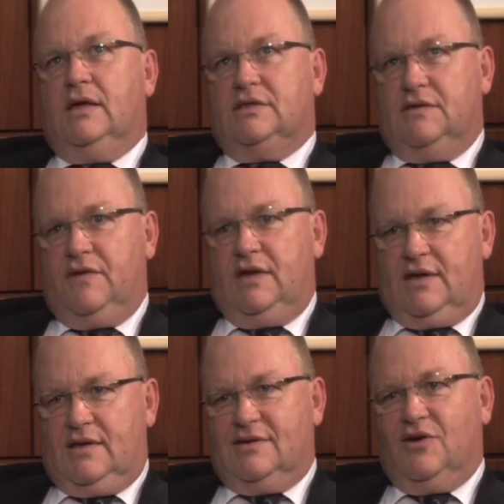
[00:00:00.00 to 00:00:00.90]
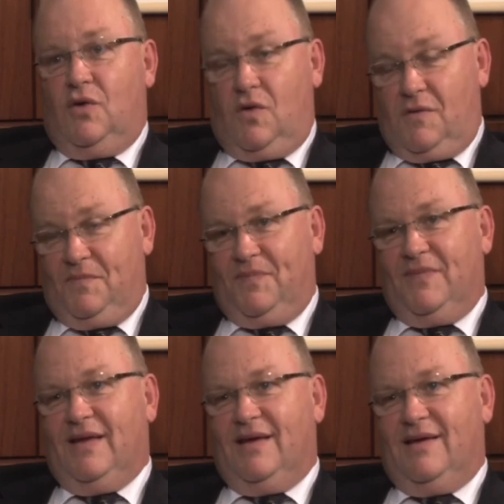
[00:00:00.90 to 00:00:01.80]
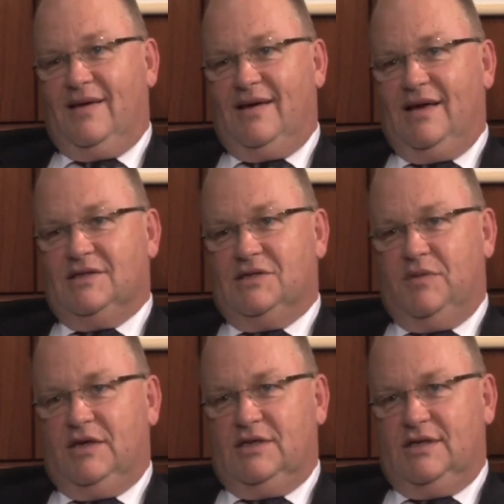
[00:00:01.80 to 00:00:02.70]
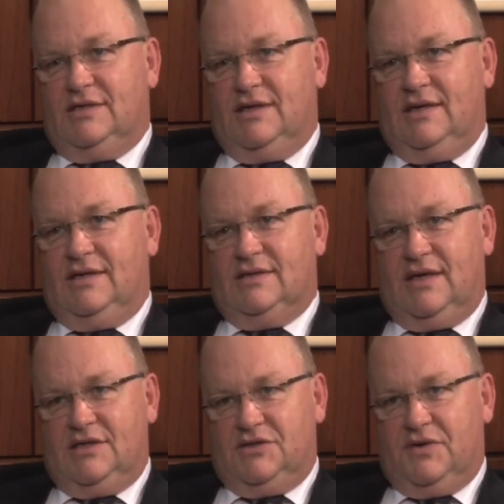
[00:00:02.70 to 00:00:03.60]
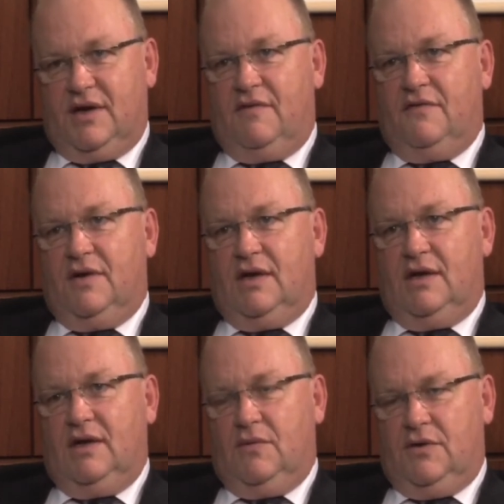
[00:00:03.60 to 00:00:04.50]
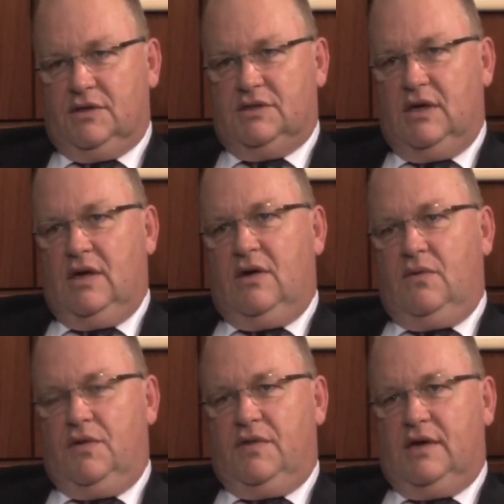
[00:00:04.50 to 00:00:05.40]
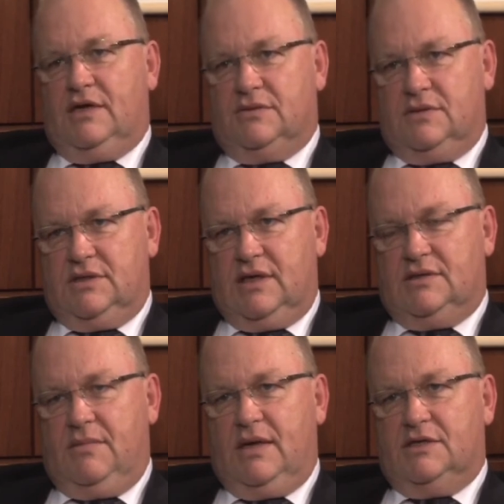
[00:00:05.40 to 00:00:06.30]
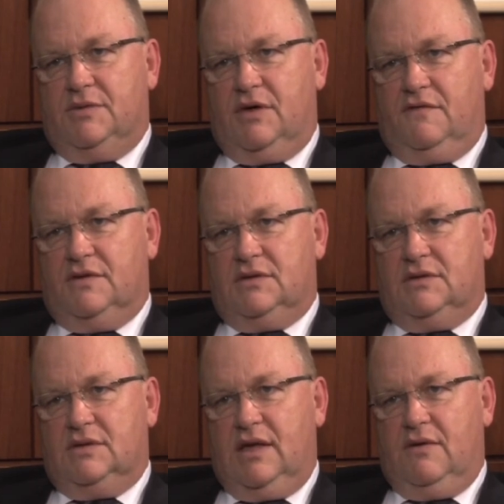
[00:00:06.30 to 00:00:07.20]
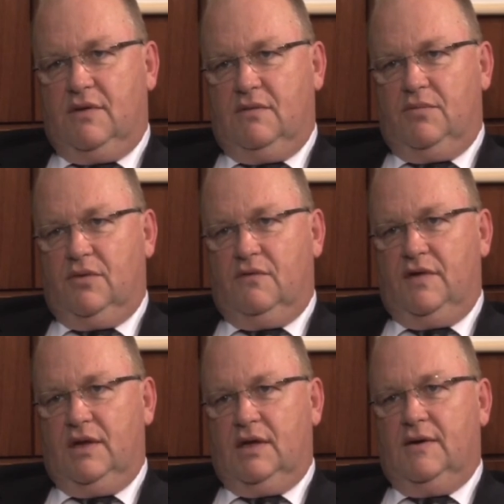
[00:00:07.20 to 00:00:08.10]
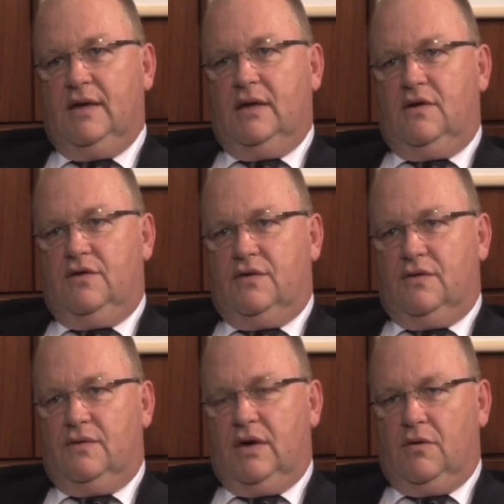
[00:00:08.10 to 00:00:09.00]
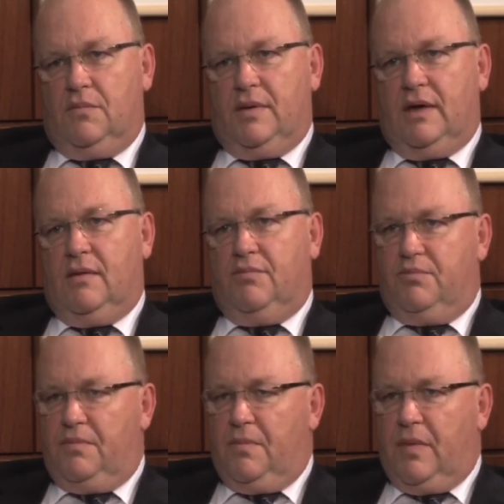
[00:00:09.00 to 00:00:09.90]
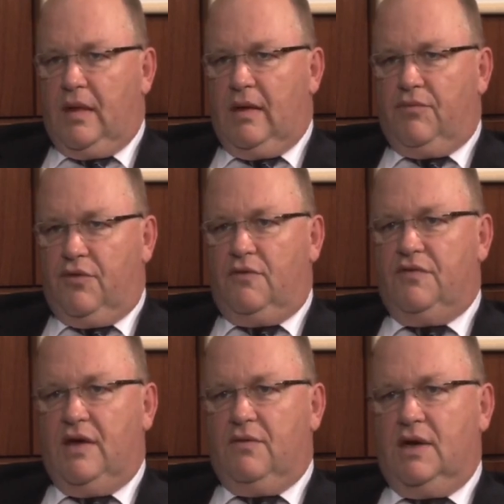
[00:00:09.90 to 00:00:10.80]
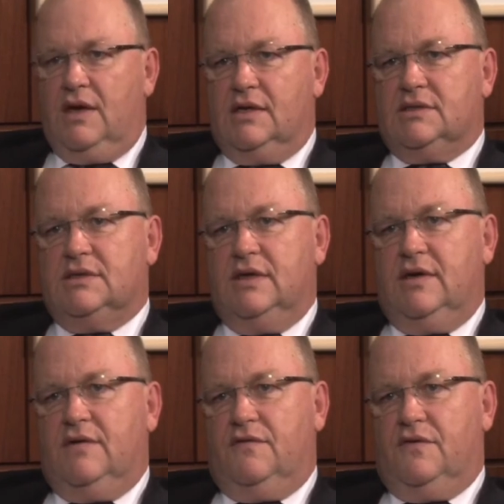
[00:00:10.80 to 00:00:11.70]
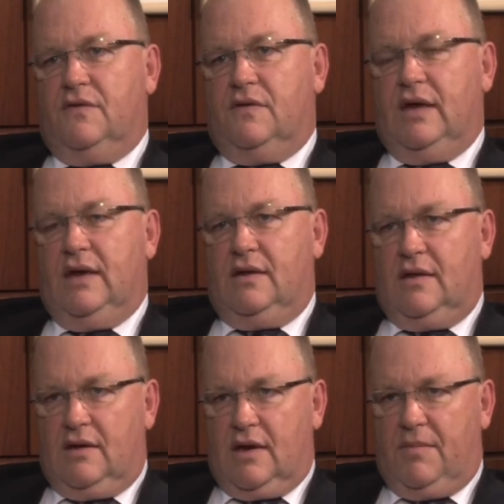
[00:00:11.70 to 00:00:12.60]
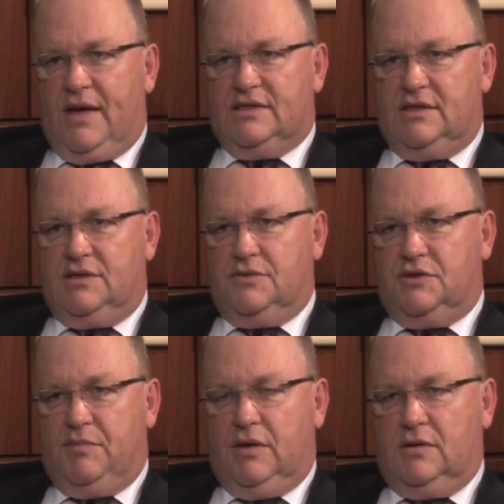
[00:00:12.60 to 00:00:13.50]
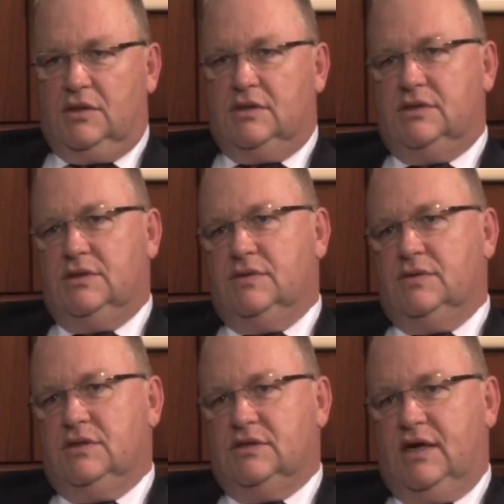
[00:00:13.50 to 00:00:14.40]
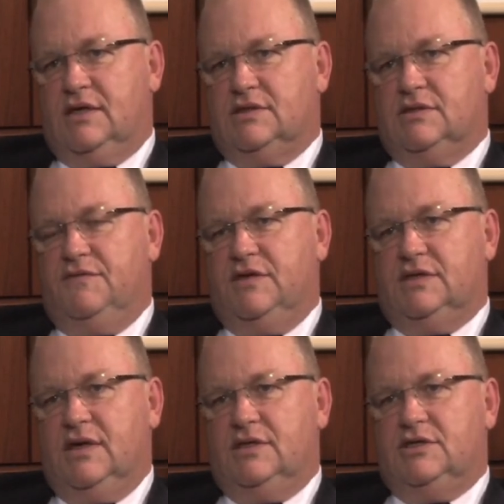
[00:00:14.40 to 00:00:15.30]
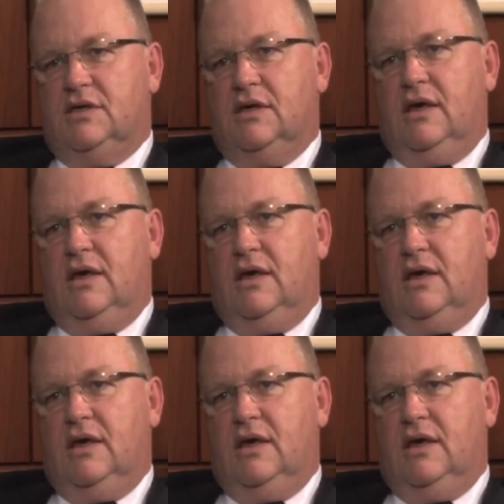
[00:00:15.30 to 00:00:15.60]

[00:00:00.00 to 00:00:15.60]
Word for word: Civilian Corps. Uh, he's a specialist in disaster recovery, and he works with the National Disaster Management Office there in Port Vila to help uh, improve their readiness for and their capacity to respond to disasters of this nature.